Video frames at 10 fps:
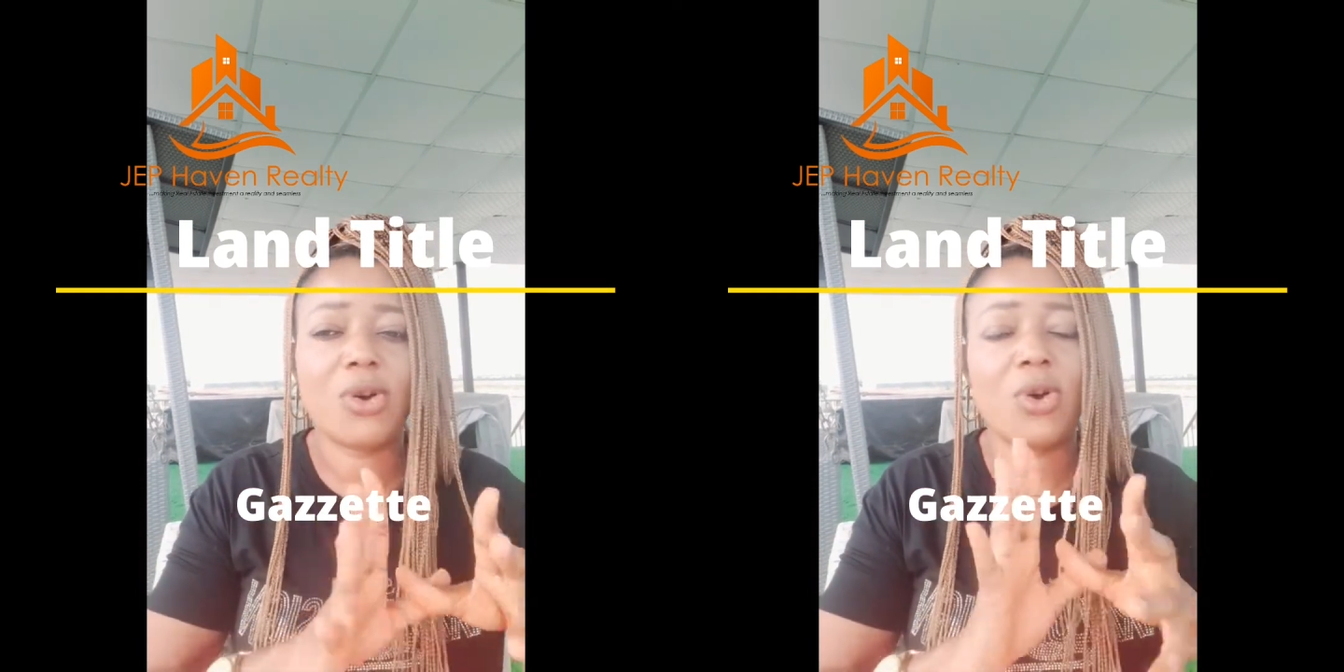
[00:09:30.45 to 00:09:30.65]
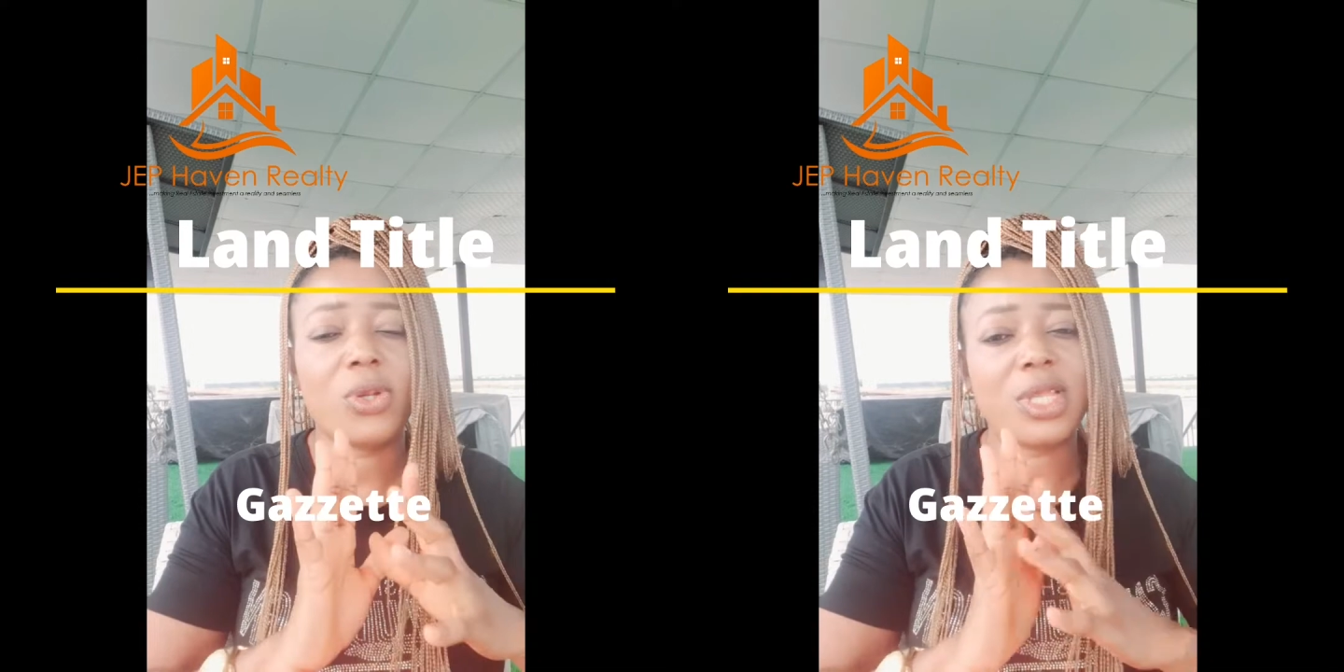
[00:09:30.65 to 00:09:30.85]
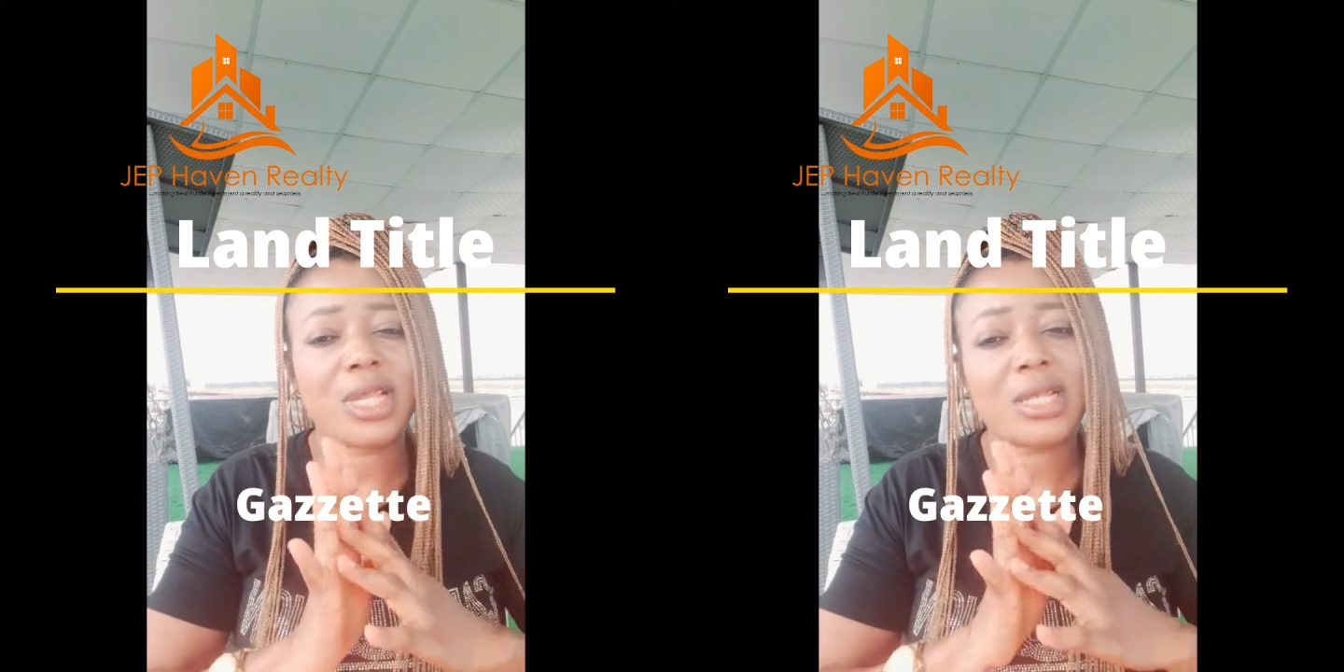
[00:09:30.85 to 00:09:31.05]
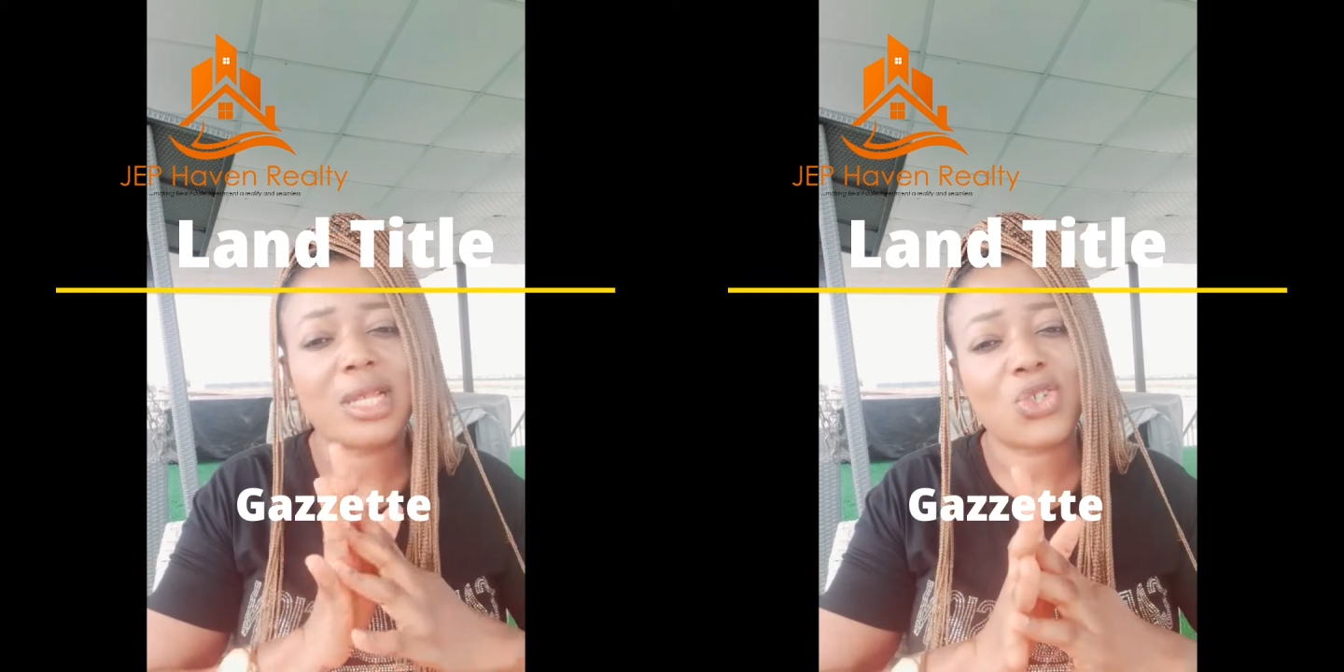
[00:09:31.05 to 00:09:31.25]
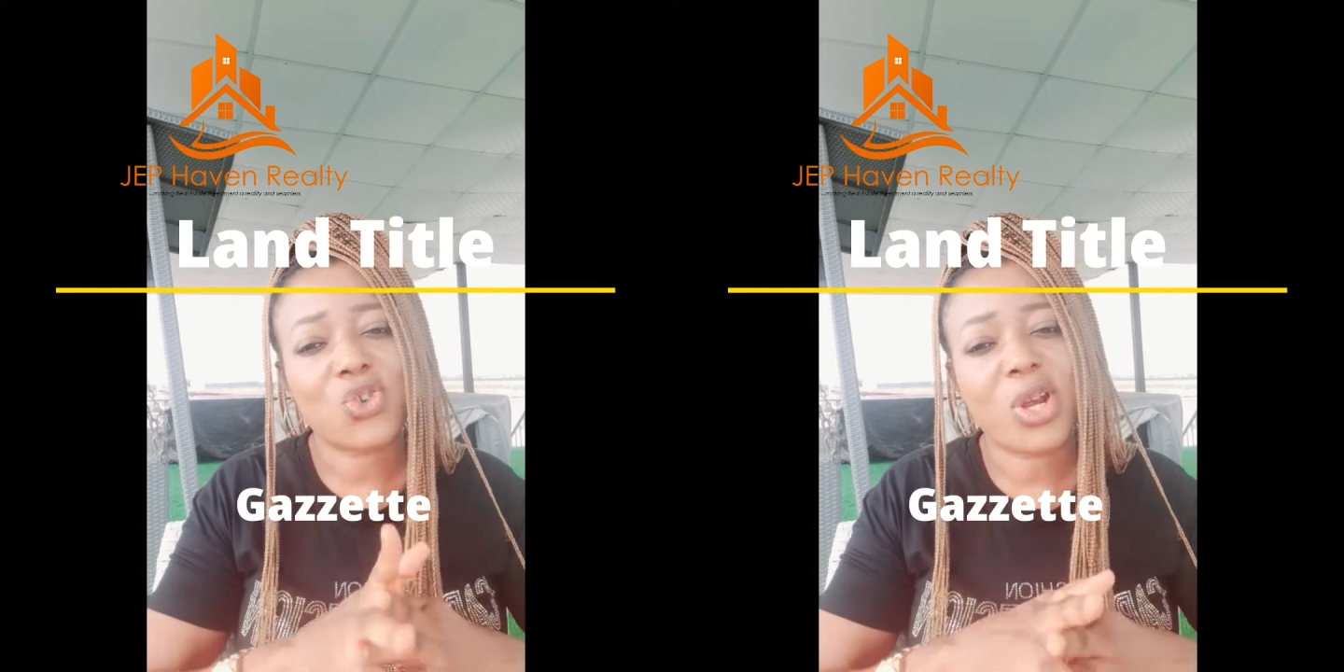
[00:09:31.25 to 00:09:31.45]
or this
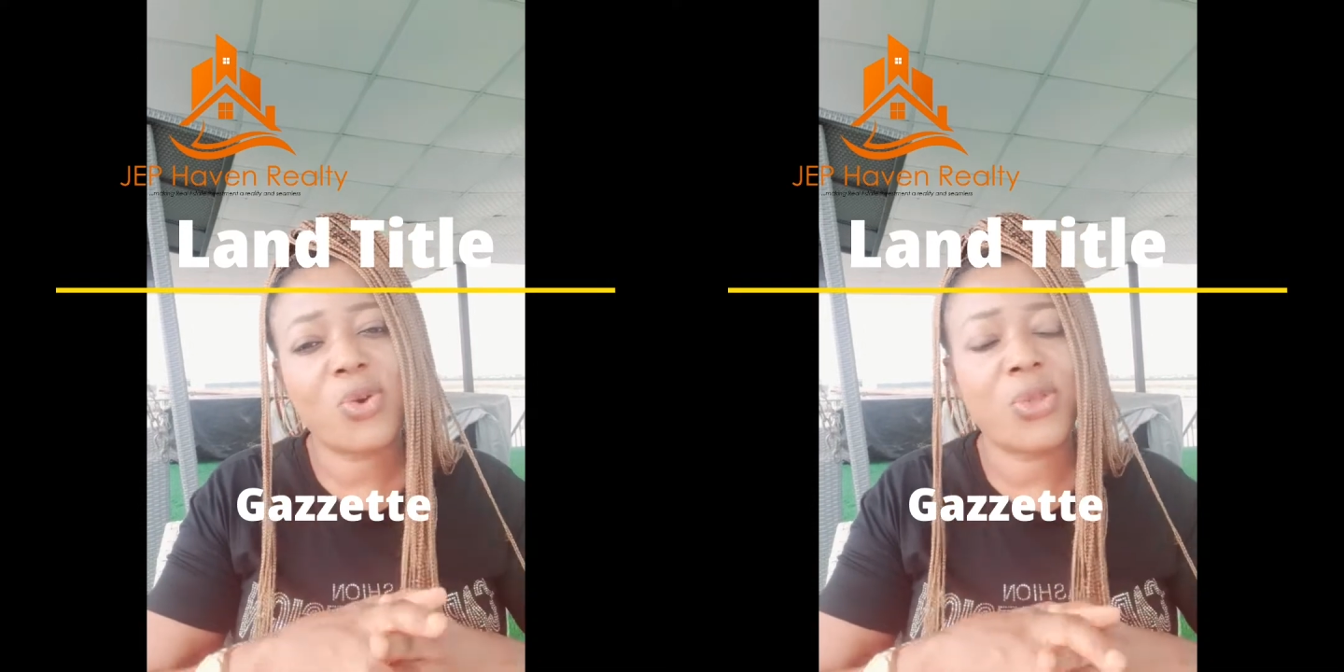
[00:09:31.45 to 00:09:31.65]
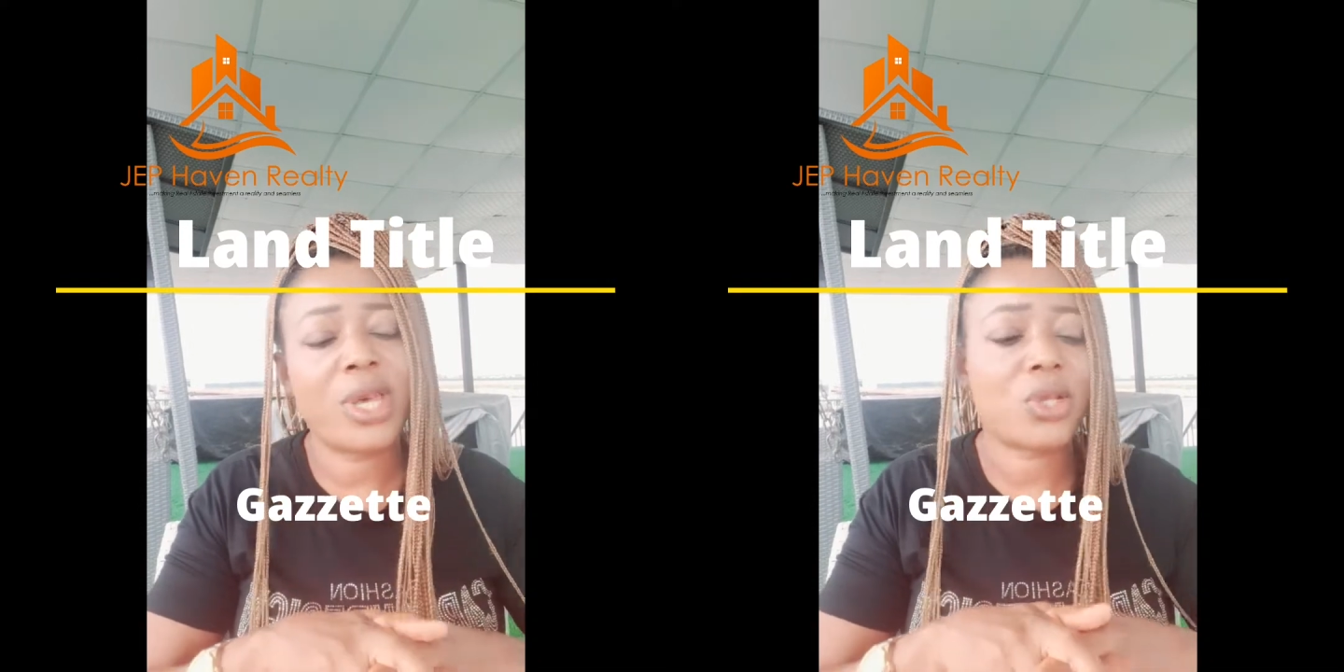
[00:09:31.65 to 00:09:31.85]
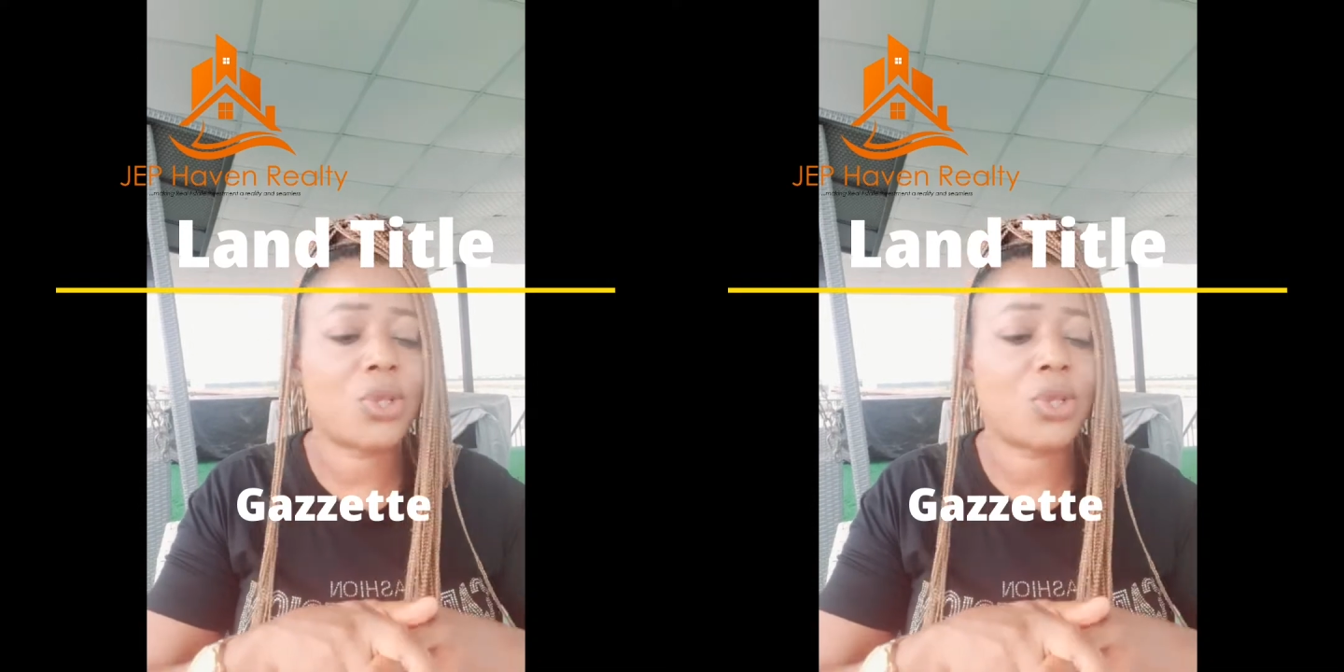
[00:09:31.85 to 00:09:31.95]
ancestral owner.